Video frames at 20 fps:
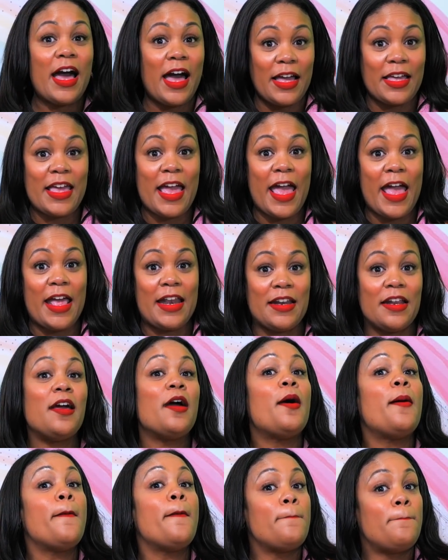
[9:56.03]
Again,
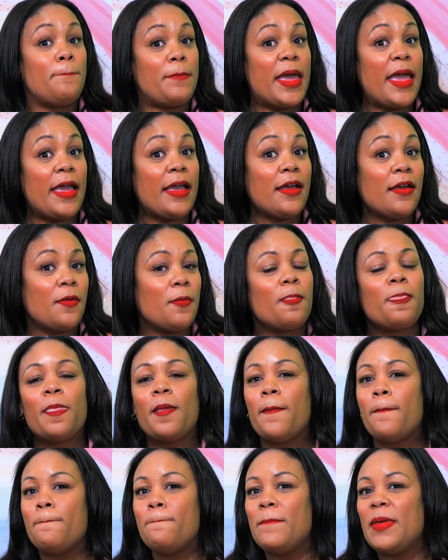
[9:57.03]
pink
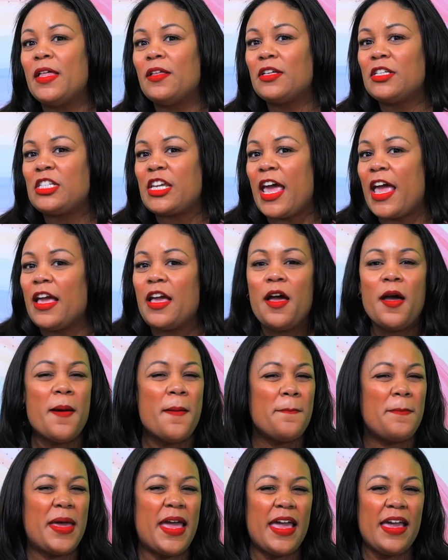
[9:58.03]
milkshake,
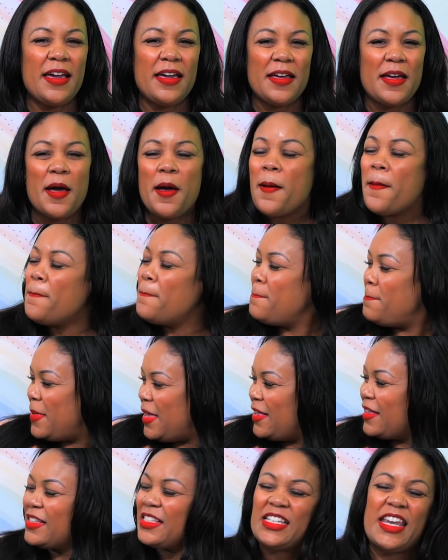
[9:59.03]
pink
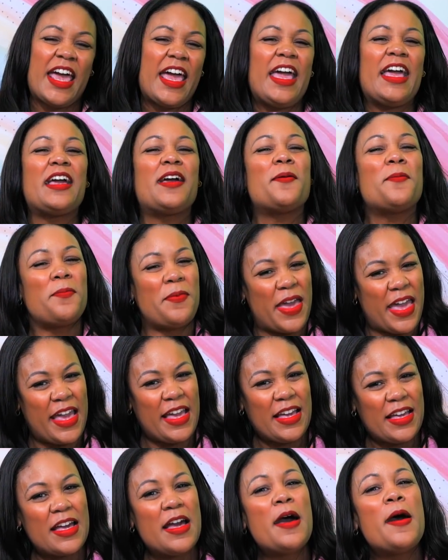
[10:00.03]
milkshake,
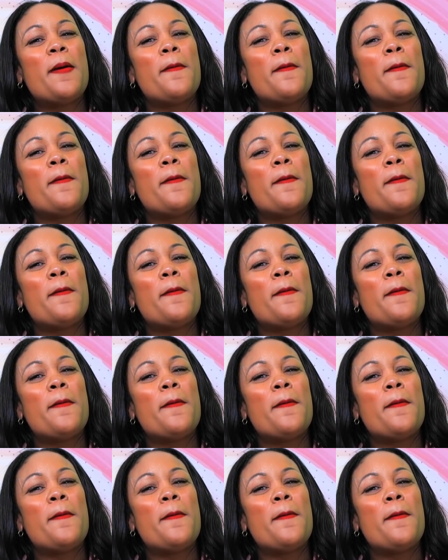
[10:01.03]
pink,